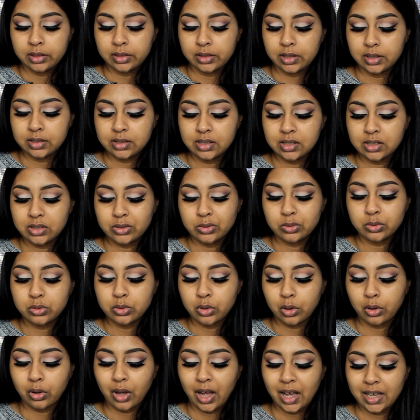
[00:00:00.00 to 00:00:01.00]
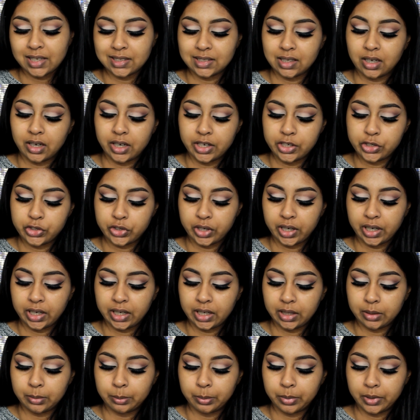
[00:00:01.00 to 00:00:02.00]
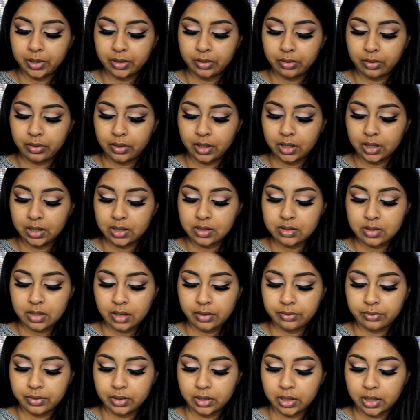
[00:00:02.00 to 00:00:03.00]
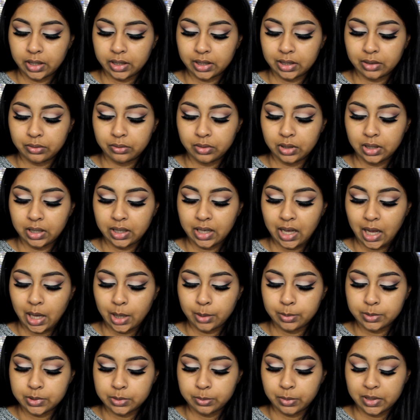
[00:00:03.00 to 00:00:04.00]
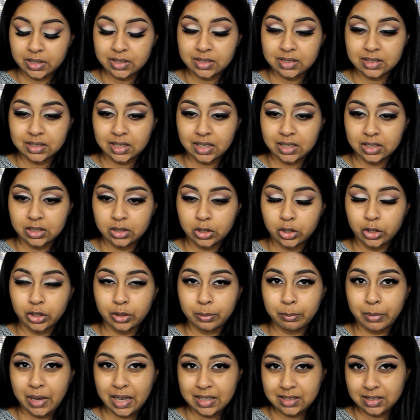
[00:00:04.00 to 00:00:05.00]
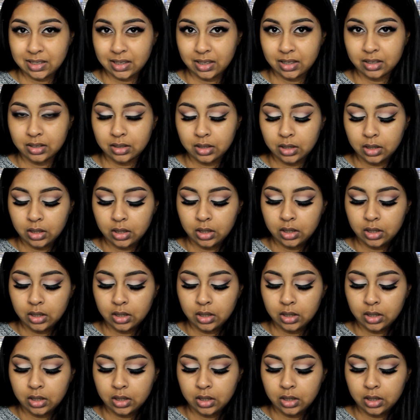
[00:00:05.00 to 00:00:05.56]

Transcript: This is not as hydrating but the thing is I feel like it really helps my skin look better.